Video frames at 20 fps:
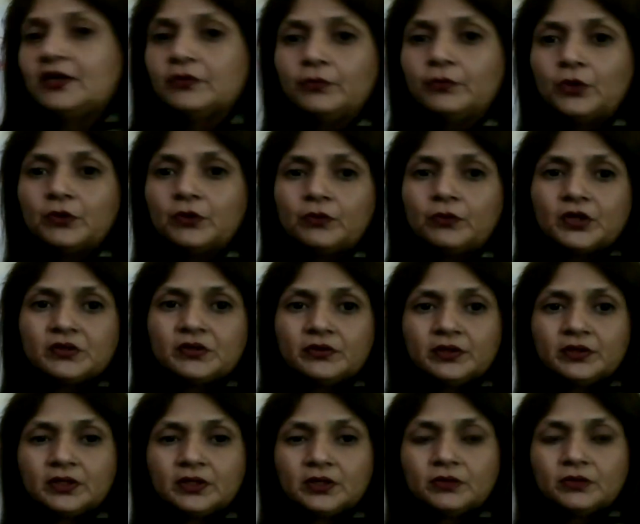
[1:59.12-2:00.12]

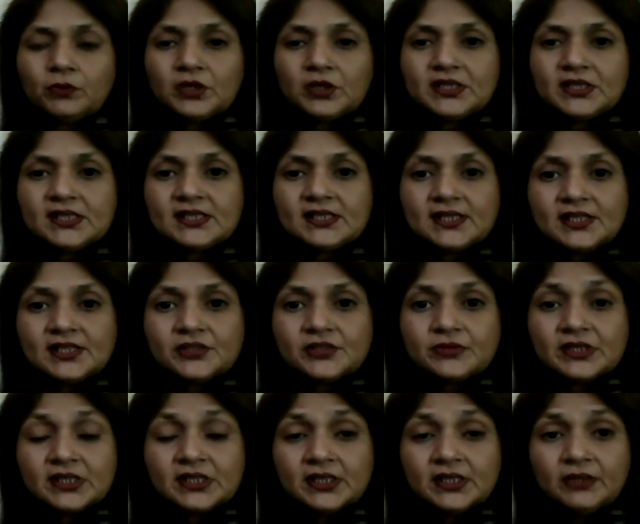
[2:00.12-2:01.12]
What is this
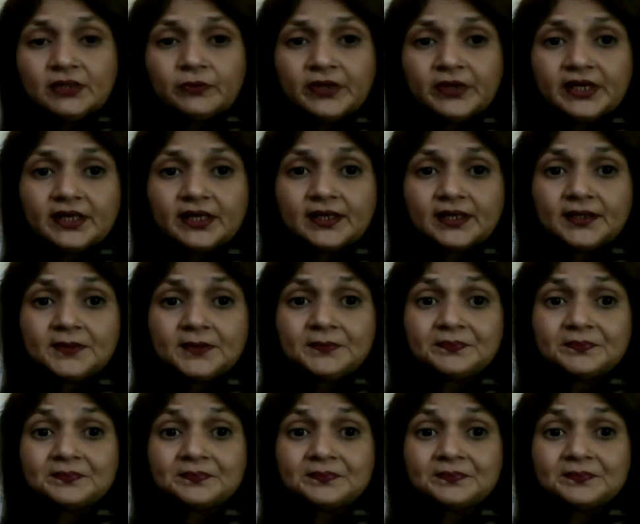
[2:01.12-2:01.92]
written over here?